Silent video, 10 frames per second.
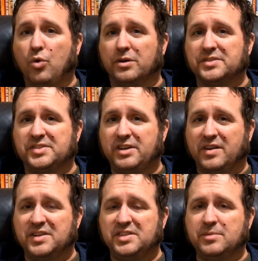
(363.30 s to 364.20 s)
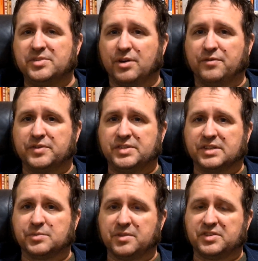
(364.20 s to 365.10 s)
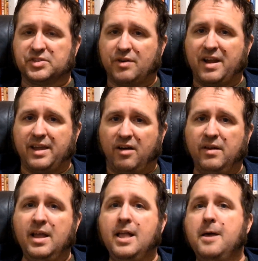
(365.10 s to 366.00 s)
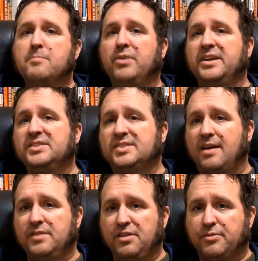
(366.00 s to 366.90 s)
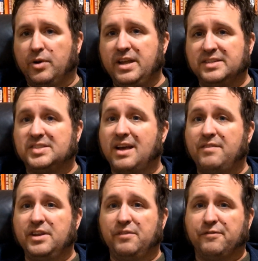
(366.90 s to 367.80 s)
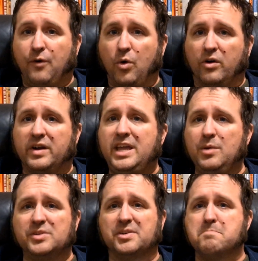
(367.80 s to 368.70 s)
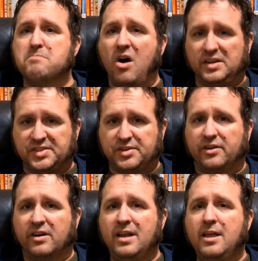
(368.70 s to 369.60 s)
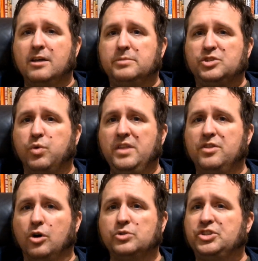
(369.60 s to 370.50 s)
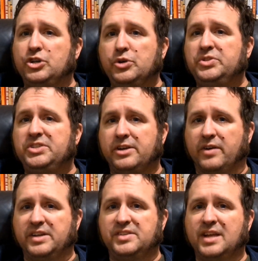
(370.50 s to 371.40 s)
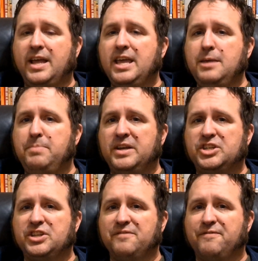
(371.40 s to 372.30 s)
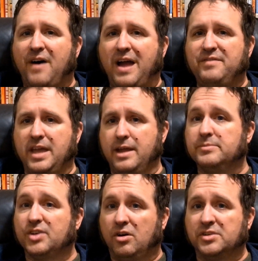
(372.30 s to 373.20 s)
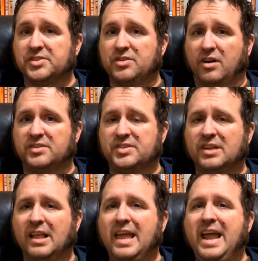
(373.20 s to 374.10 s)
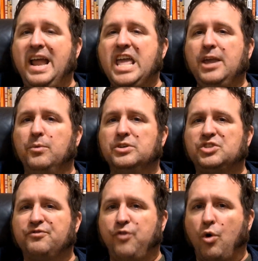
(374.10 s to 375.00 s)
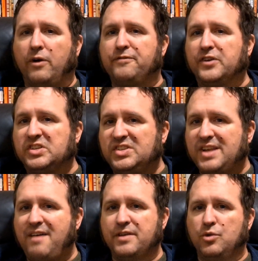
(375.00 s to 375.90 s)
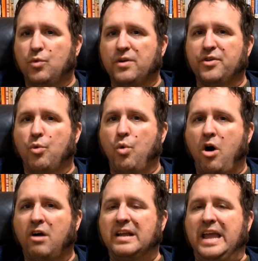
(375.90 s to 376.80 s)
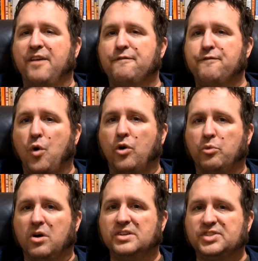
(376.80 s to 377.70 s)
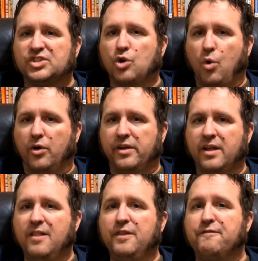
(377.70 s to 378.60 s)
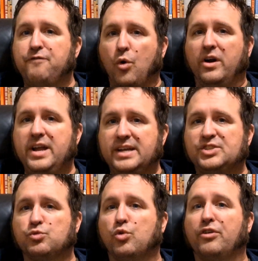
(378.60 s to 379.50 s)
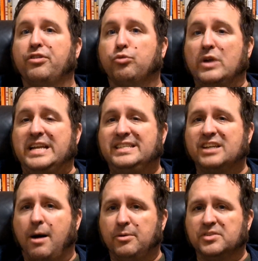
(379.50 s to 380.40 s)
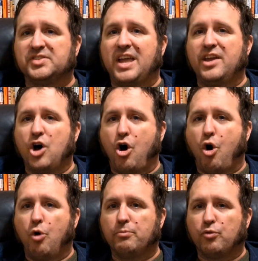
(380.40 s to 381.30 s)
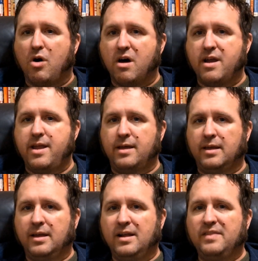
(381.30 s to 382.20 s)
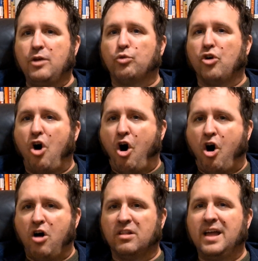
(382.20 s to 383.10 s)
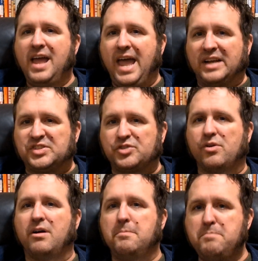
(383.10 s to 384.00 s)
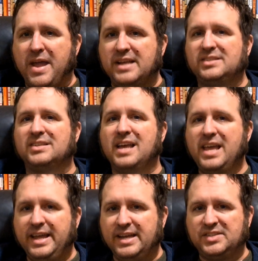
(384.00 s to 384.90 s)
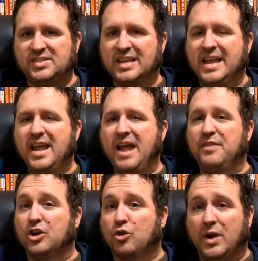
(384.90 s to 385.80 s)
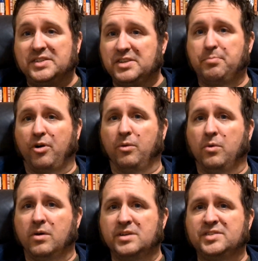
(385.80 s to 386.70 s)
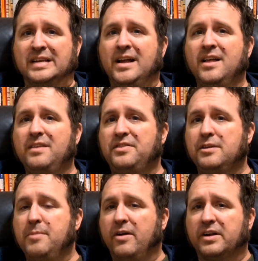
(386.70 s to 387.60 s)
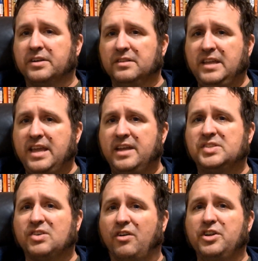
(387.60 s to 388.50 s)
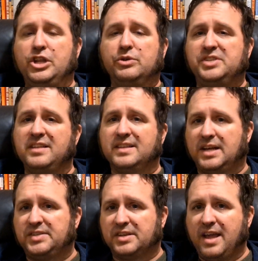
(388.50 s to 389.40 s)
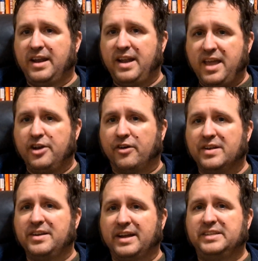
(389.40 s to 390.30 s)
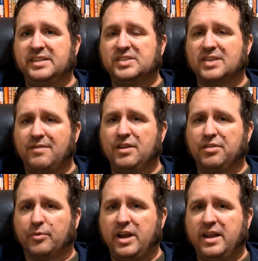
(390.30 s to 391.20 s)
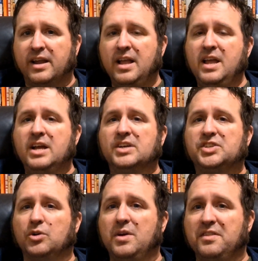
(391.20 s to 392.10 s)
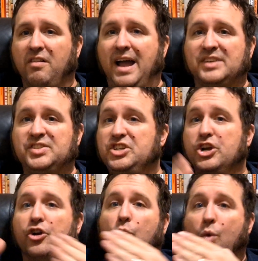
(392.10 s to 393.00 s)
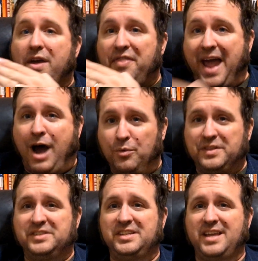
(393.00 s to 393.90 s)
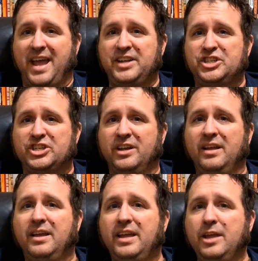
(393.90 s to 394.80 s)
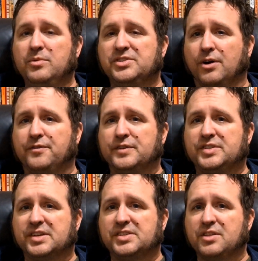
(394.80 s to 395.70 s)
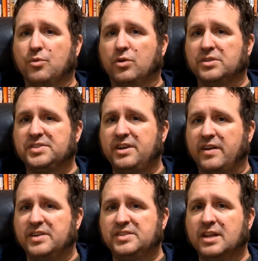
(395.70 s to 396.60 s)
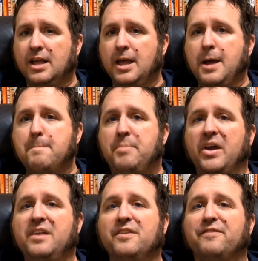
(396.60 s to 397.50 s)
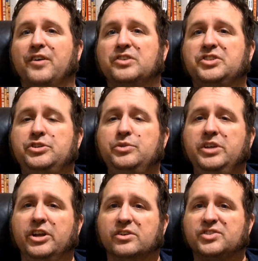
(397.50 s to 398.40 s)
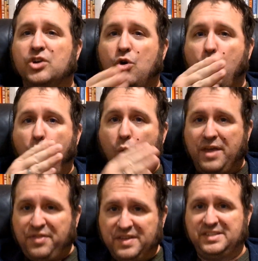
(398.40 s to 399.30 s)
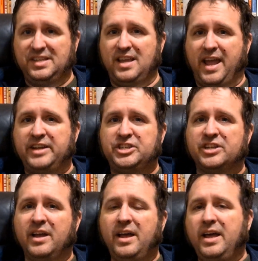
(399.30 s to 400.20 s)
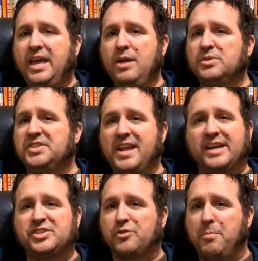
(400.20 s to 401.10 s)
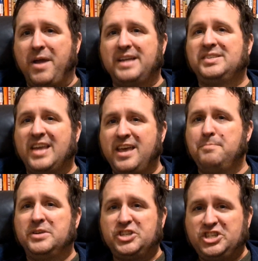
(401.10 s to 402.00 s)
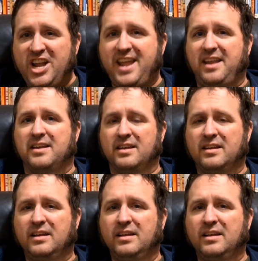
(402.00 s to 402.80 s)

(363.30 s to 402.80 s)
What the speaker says: World Series, he was 0 for 6 with a strikeout. But in 73 and 74, he was a monster. Between those 2 series, he pitched in 5 games, all starts. He was 4 for 7 with a walk and 4 runs scored. The 4 hits were 3 doubles and a home run. They were all extra base hits. And the crazy part was that the American League started using the designated hitter in 1973. So in the last year without the DH, he was 0 for 6 in the World Series. But in the first 2 years with the DH, he was an extra base hit machine.